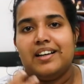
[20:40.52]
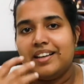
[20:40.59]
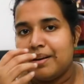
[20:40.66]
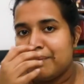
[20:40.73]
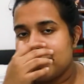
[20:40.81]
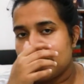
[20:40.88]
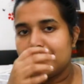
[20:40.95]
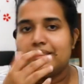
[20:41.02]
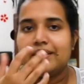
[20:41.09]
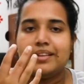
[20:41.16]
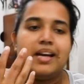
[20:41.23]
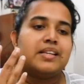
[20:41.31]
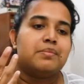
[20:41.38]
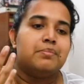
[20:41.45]
I'm not
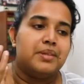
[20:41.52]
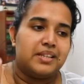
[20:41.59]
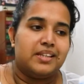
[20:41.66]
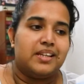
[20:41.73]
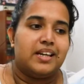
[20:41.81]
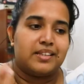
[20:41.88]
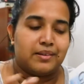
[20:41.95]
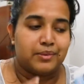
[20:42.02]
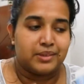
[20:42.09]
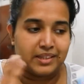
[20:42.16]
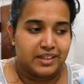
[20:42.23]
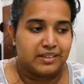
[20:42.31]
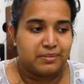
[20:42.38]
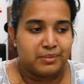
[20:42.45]
as busy as I was
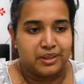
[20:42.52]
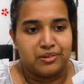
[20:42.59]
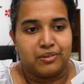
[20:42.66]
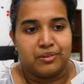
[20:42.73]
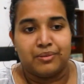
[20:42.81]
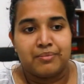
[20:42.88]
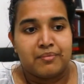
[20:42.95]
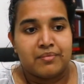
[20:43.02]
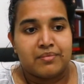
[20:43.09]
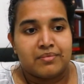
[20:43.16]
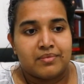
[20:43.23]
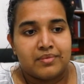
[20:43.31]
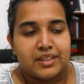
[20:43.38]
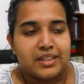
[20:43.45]
last month, so
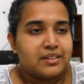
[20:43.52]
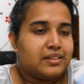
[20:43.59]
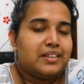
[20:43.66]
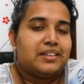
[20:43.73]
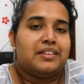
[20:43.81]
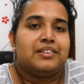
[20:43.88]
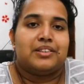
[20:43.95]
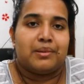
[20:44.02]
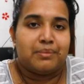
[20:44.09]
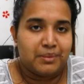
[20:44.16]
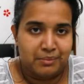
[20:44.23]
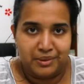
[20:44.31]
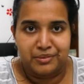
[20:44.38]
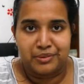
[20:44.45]
there's nothing
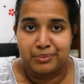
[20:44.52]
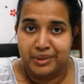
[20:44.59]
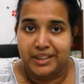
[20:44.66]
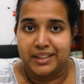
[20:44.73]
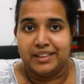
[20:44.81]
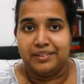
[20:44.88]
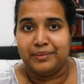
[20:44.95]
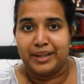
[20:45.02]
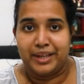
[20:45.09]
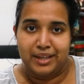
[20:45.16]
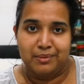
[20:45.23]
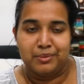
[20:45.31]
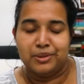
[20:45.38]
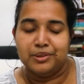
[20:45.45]
stopping me from reading when I
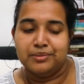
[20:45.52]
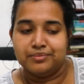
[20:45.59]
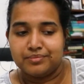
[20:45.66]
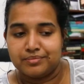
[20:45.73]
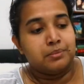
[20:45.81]
come home.